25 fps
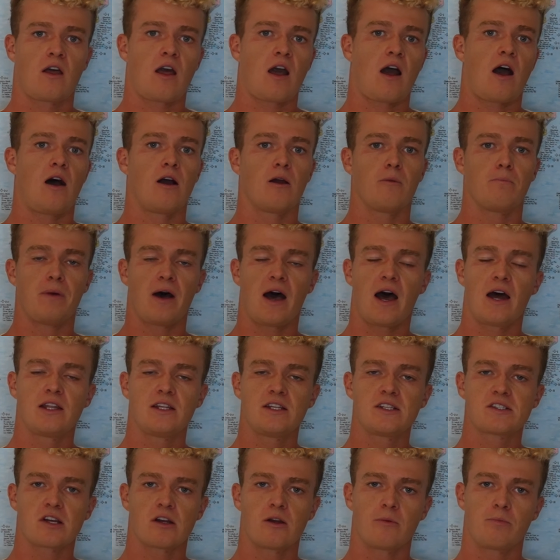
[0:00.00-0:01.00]
Our
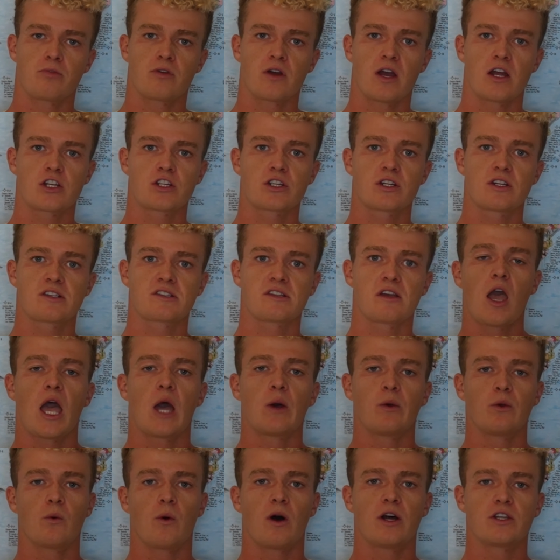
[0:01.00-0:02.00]
bodies are precious and
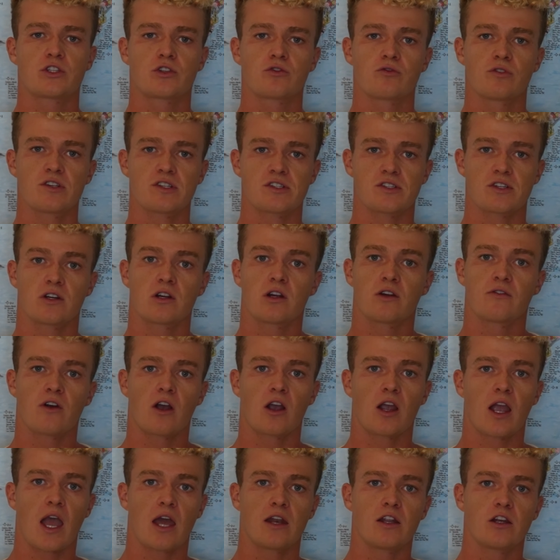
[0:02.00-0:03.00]
we want to reserve
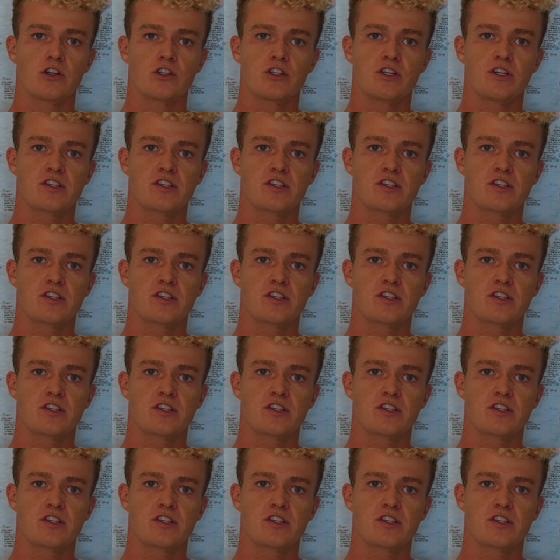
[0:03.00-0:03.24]
our energy